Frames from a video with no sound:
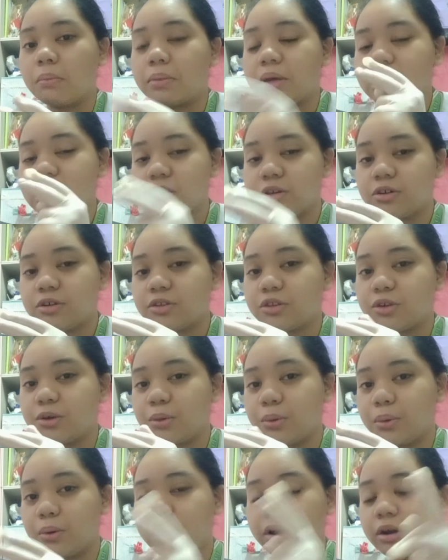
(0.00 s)
insert
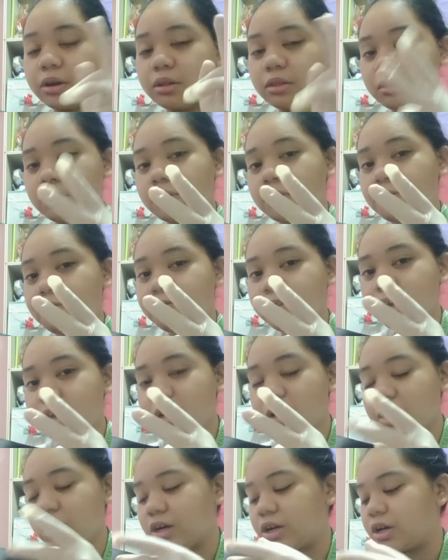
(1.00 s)
your
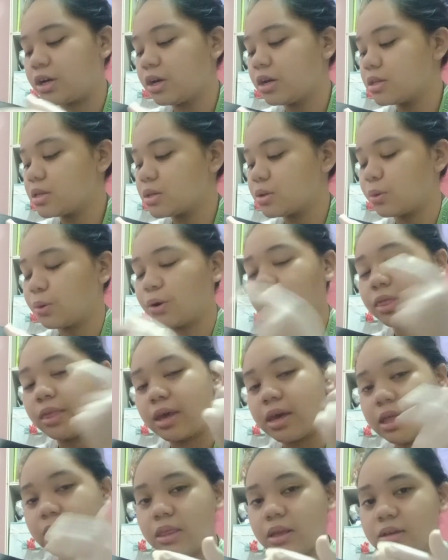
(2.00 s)
fingers or the
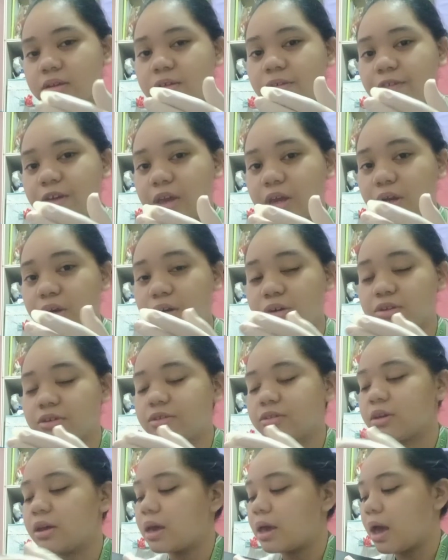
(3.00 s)
index
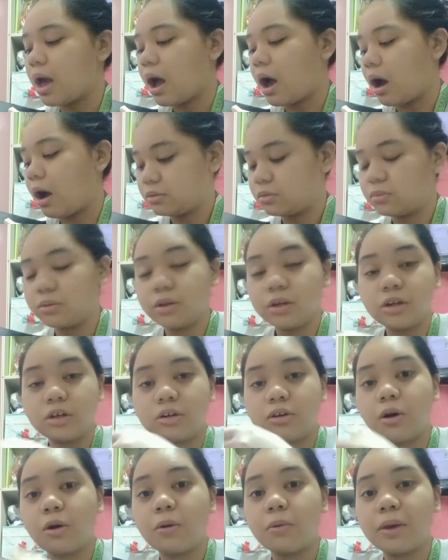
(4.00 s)
fingers, we're
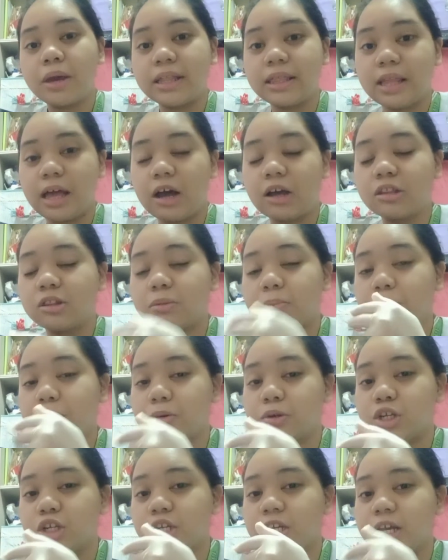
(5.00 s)
going now to
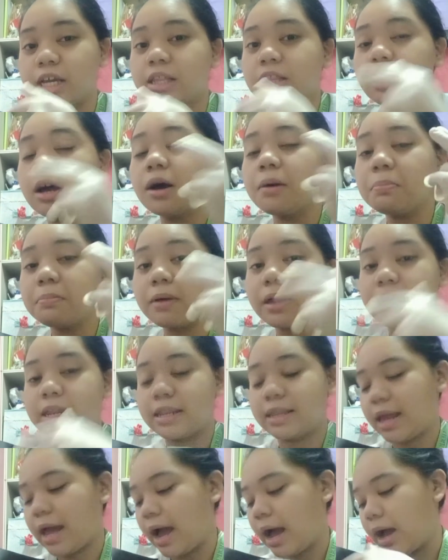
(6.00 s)
push it up
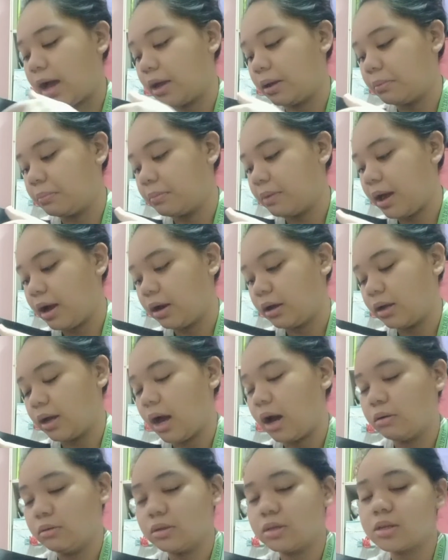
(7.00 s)
and
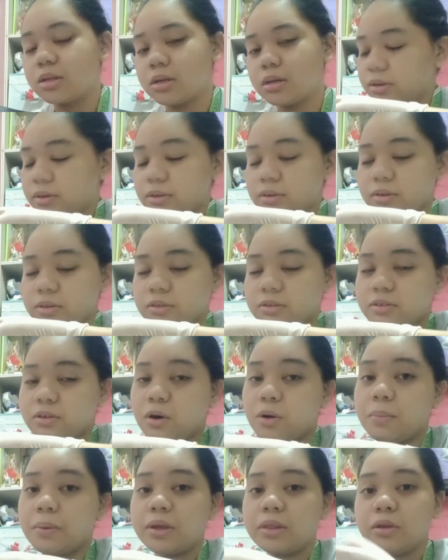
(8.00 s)
out.
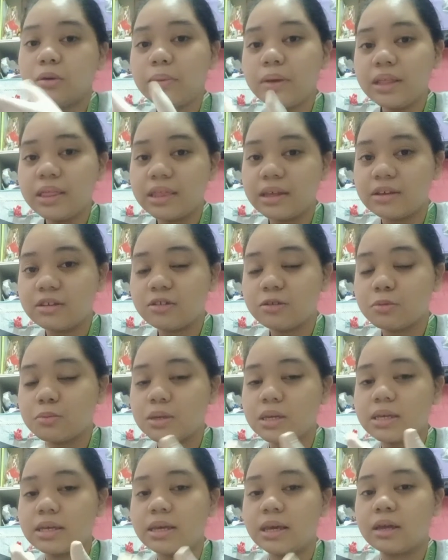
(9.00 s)
So by doing this,
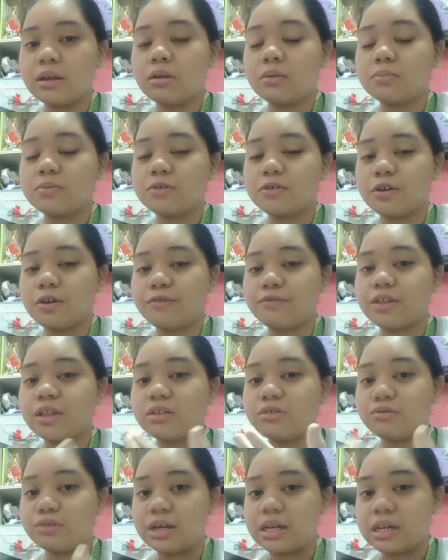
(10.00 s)
we can observe the
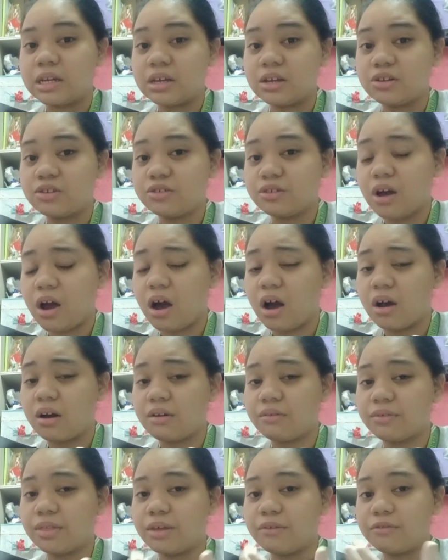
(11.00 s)
drainage
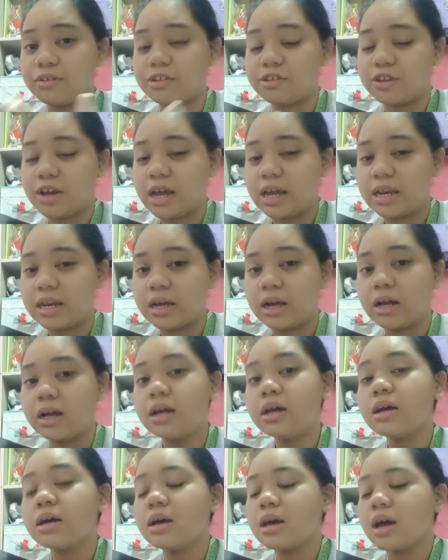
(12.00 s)
of the vagina